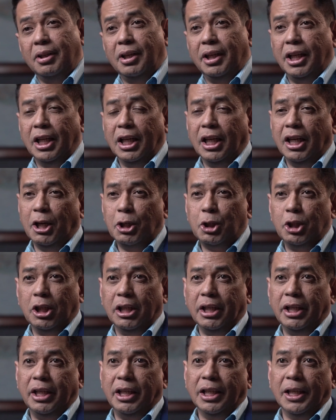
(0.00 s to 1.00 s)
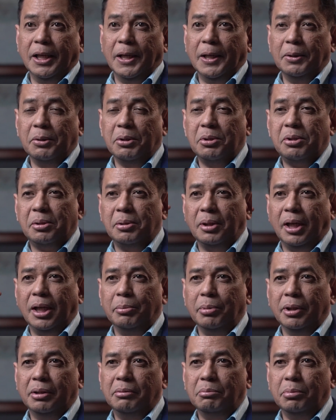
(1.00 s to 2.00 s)
I can actually
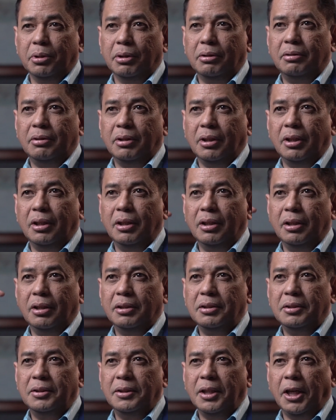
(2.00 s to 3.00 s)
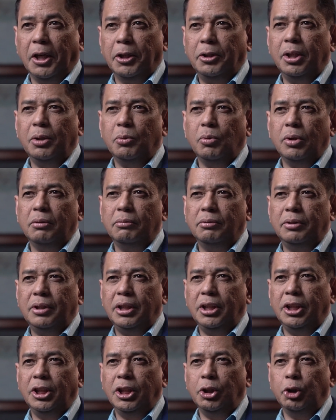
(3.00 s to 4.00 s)
describe it, but I think one of
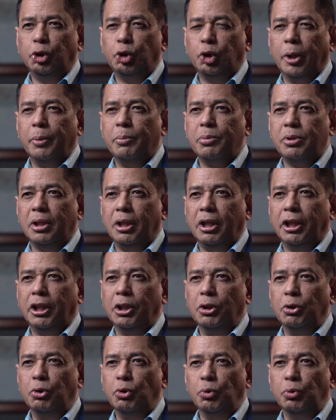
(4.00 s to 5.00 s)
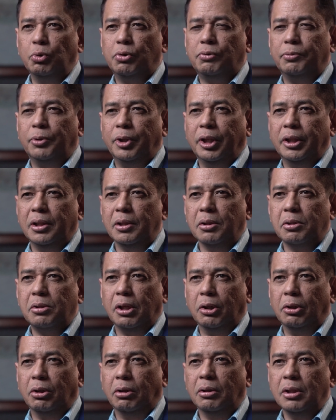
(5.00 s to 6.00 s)
the terms that I can use for it is
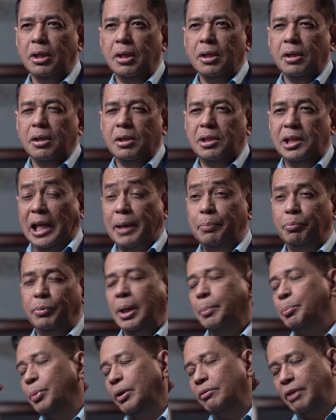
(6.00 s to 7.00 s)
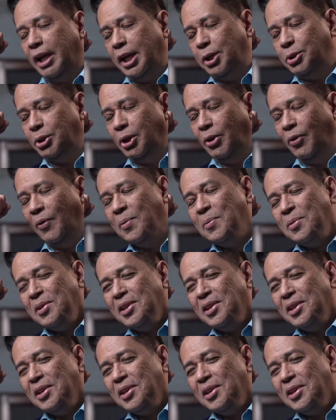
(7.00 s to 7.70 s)
sleep deprivation.